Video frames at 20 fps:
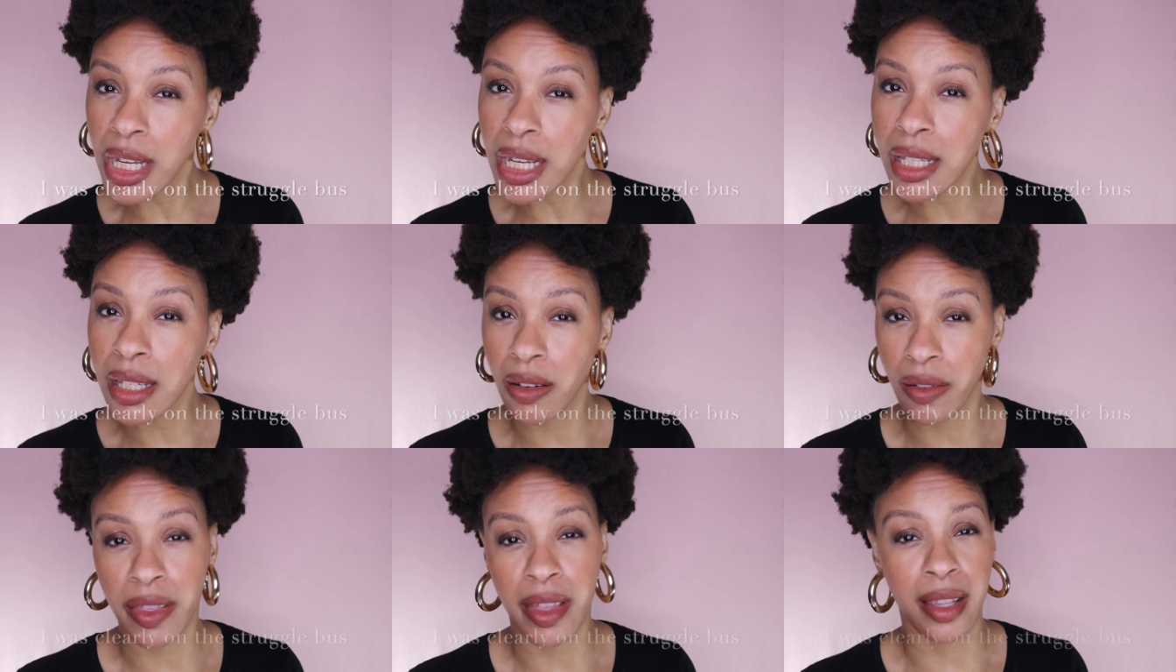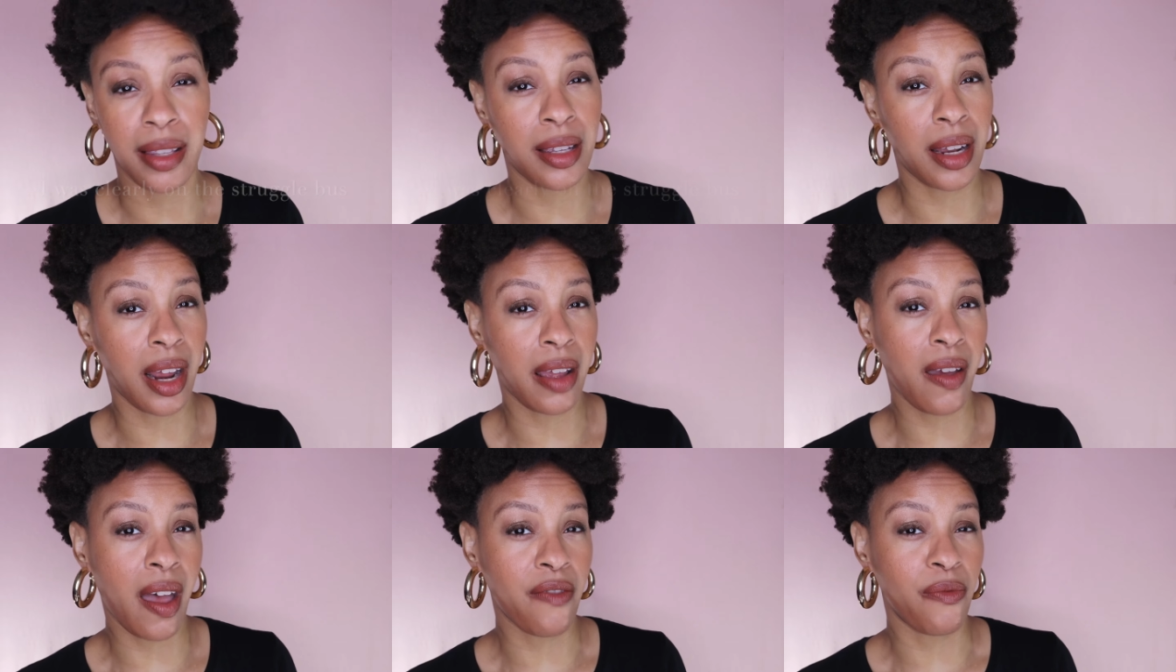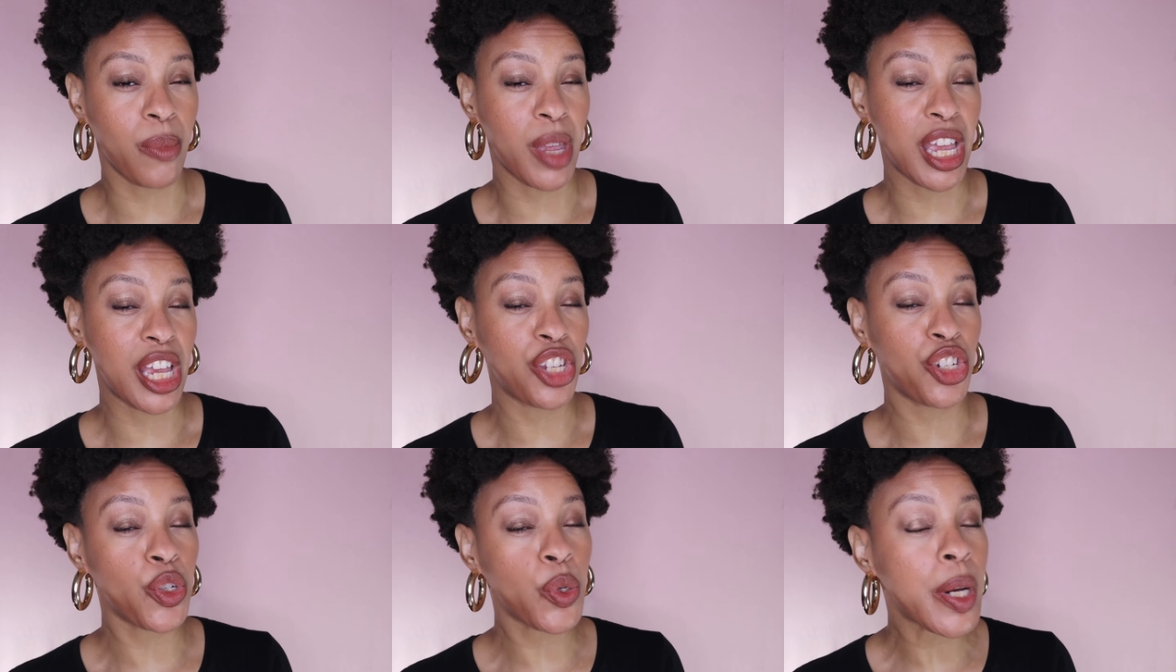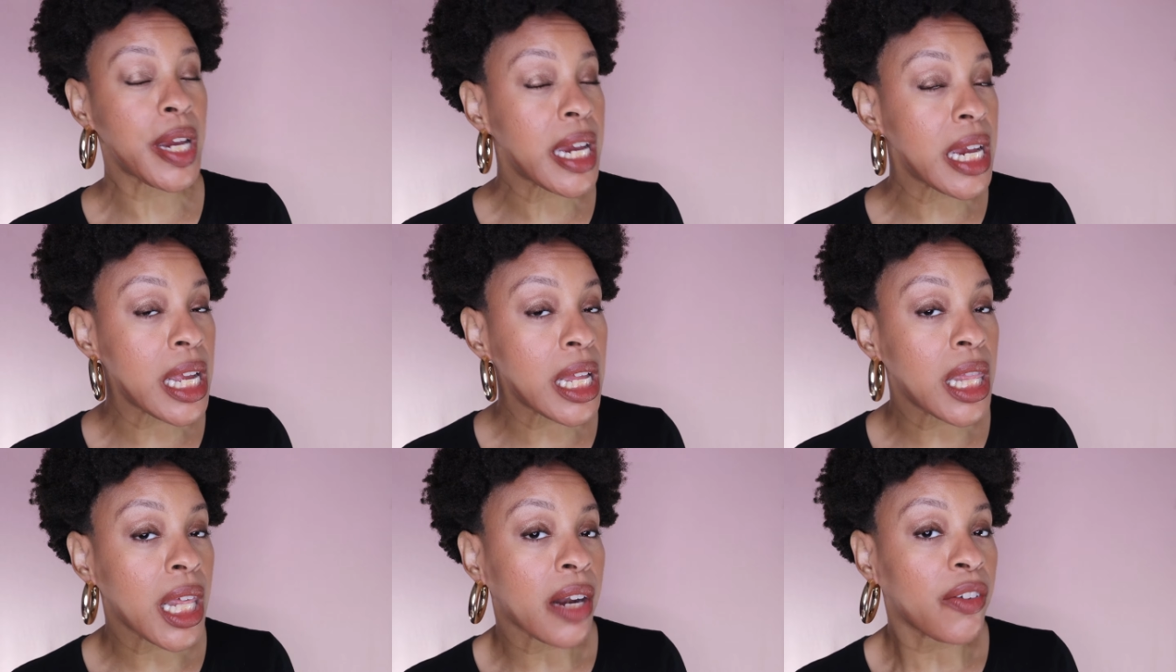list and things that have me
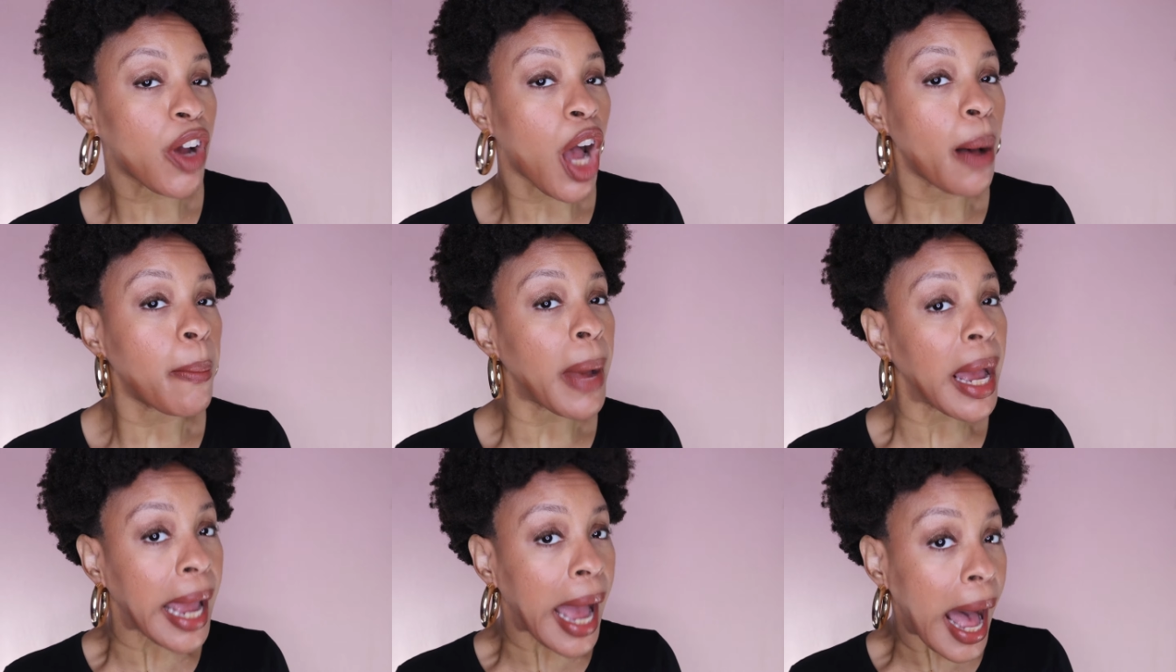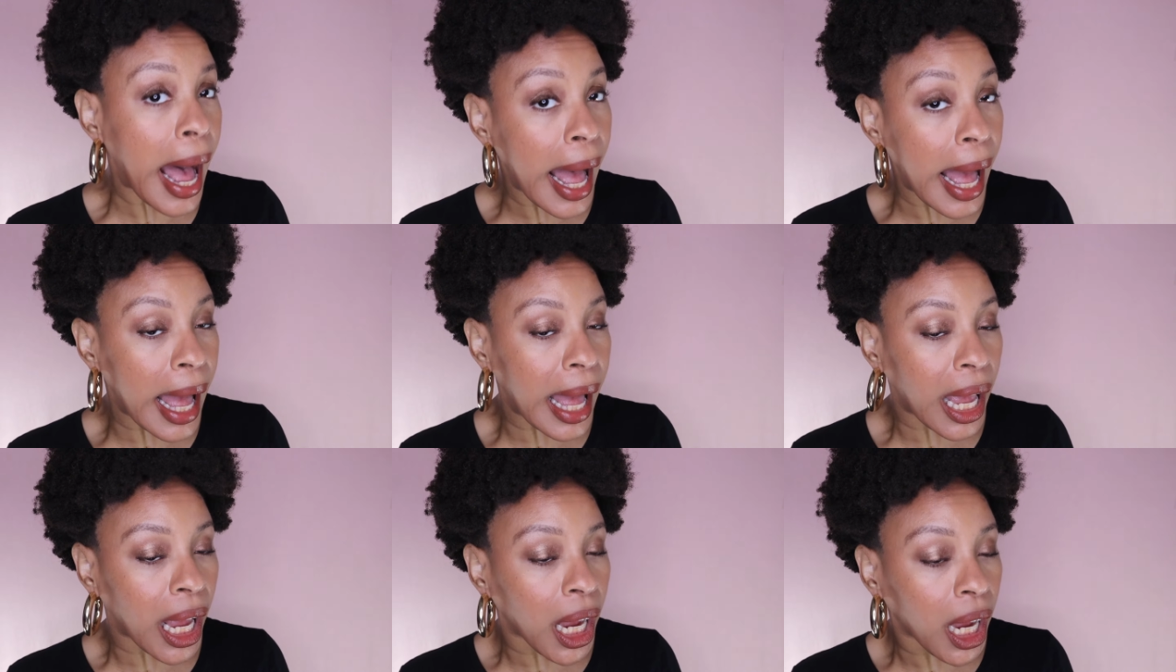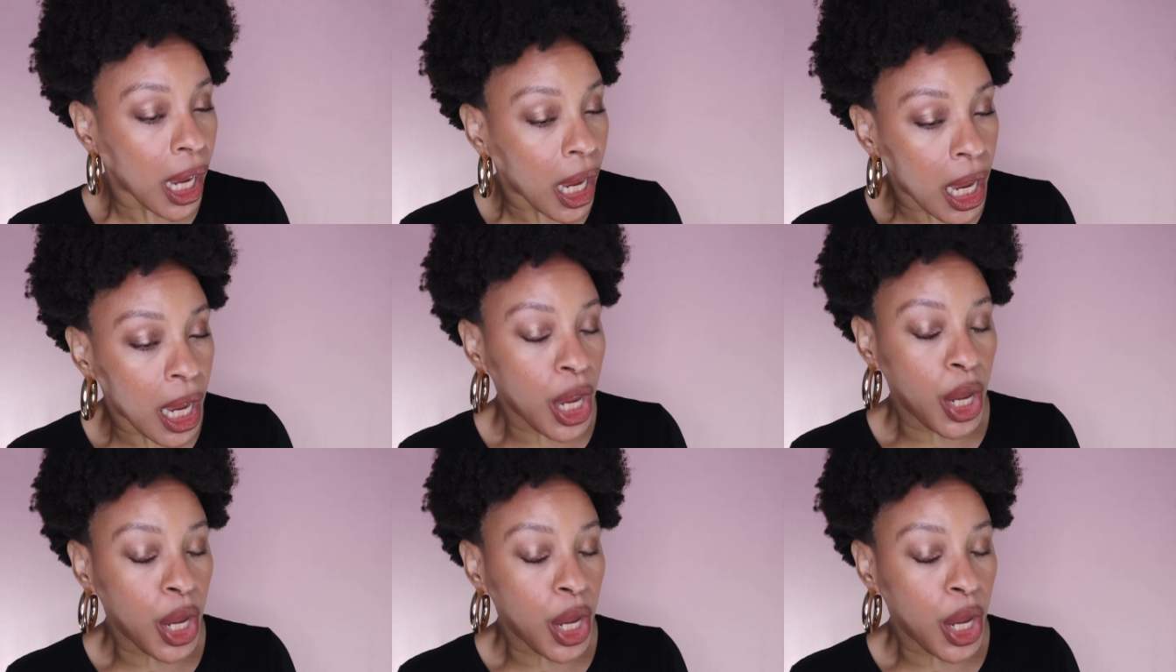intrigued, that'll caught my eye.